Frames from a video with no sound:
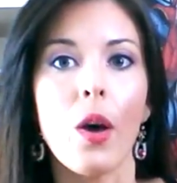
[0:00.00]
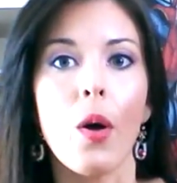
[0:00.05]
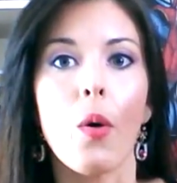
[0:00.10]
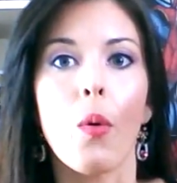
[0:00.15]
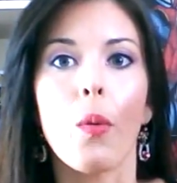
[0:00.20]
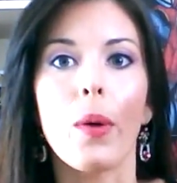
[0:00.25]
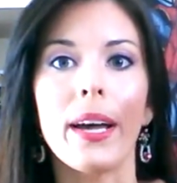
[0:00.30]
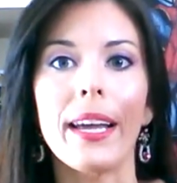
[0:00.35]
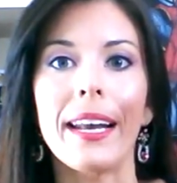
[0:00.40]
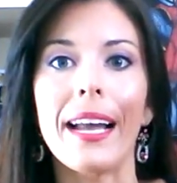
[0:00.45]

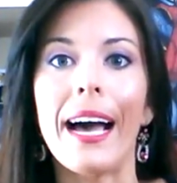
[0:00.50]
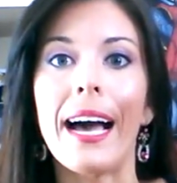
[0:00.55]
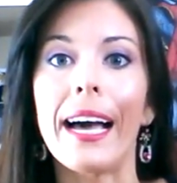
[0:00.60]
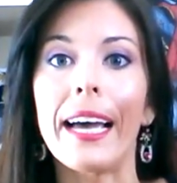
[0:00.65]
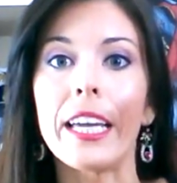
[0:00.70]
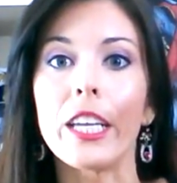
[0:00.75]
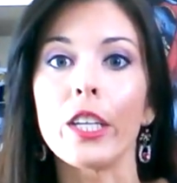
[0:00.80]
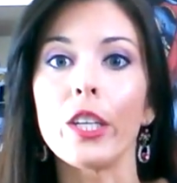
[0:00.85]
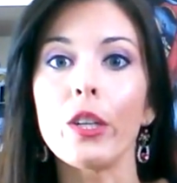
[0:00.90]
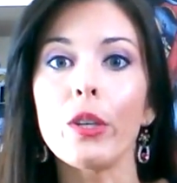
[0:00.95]
When I
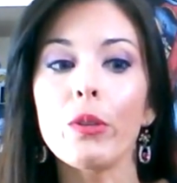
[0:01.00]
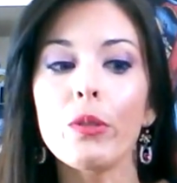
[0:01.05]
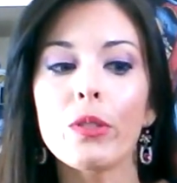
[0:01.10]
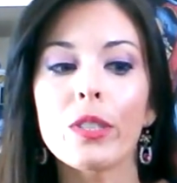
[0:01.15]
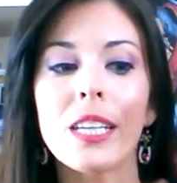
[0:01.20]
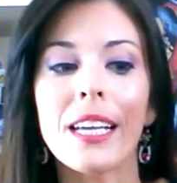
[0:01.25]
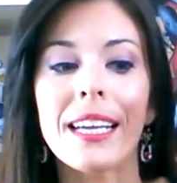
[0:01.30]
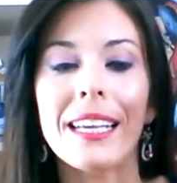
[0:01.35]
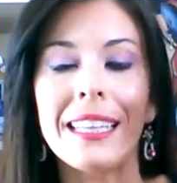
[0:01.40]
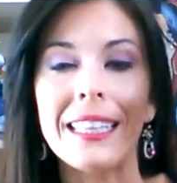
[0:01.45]

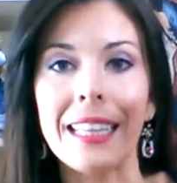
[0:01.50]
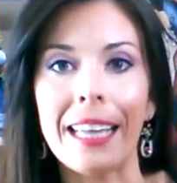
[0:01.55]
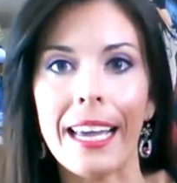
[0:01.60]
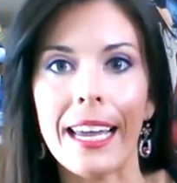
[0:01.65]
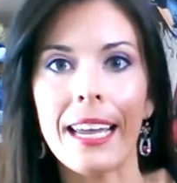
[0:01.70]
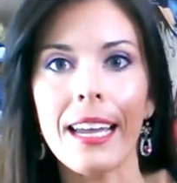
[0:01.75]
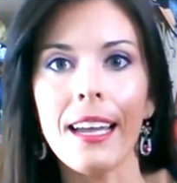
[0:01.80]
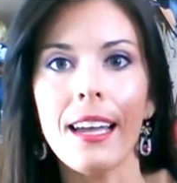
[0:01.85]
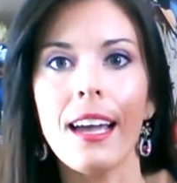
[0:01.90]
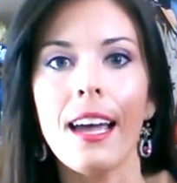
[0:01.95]
use
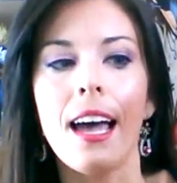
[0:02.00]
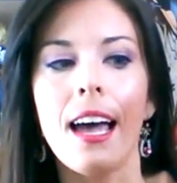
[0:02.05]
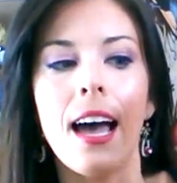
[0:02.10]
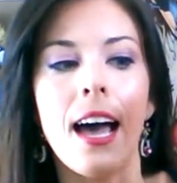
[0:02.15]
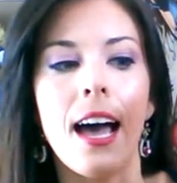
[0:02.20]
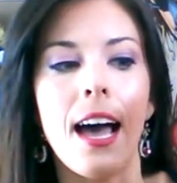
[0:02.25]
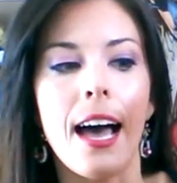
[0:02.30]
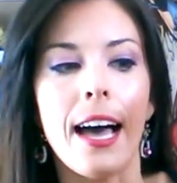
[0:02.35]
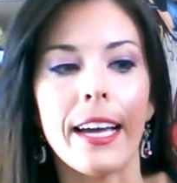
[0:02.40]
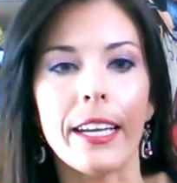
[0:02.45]
clay,
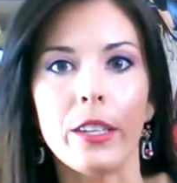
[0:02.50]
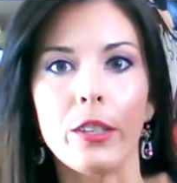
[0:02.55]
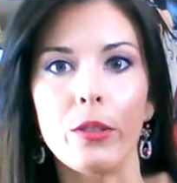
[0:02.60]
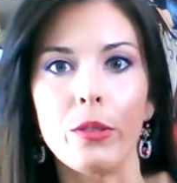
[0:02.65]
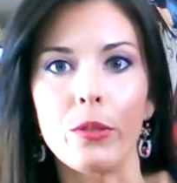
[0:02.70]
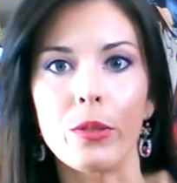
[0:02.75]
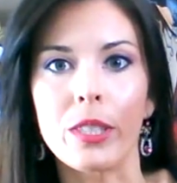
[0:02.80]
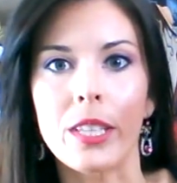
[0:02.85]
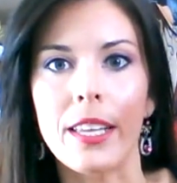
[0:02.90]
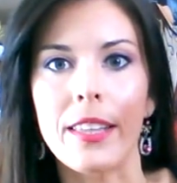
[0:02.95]
I
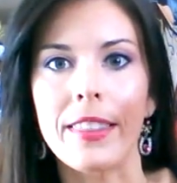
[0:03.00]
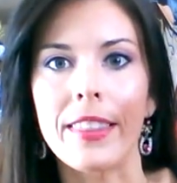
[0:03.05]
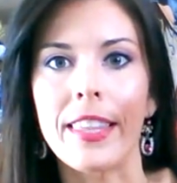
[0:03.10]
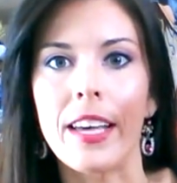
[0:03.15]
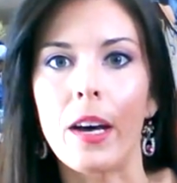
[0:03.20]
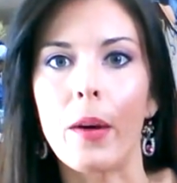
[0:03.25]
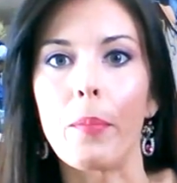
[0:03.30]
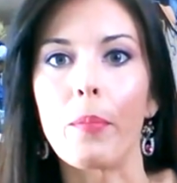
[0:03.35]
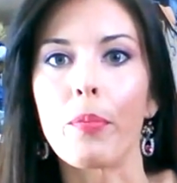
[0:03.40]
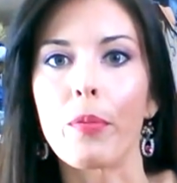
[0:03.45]
use
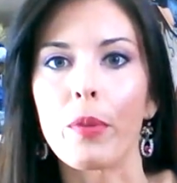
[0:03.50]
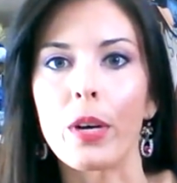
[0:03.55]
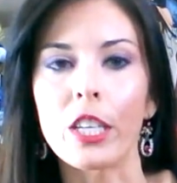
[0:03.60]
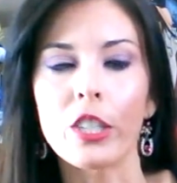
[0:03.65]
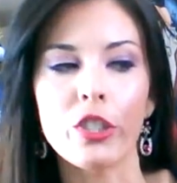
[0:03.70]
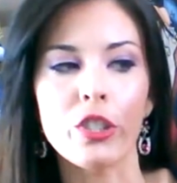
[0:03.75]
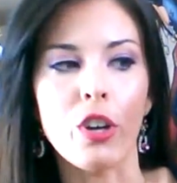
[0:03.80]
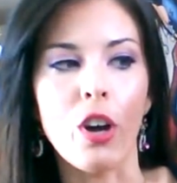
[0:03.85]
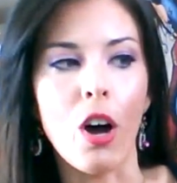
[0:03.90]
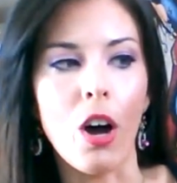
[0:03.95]
the
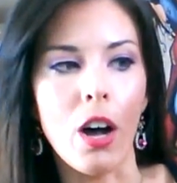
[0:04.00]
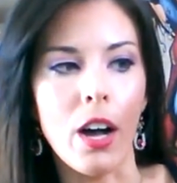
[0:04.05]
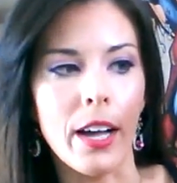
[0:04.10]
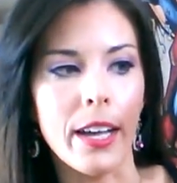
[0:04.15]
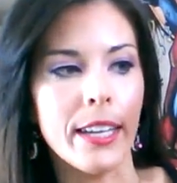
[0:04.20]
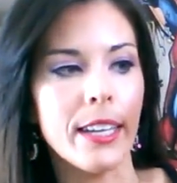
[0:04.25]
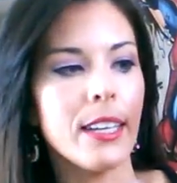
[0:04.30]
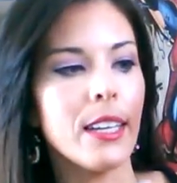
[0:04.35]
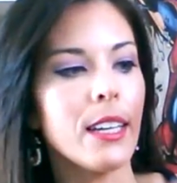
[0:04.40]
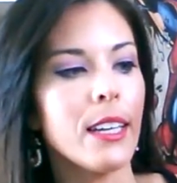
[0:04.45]
brush
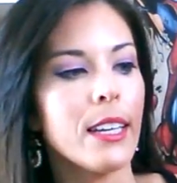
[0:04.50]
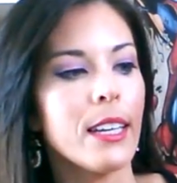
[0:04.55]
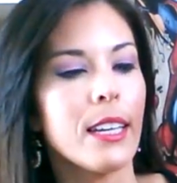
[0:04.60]
on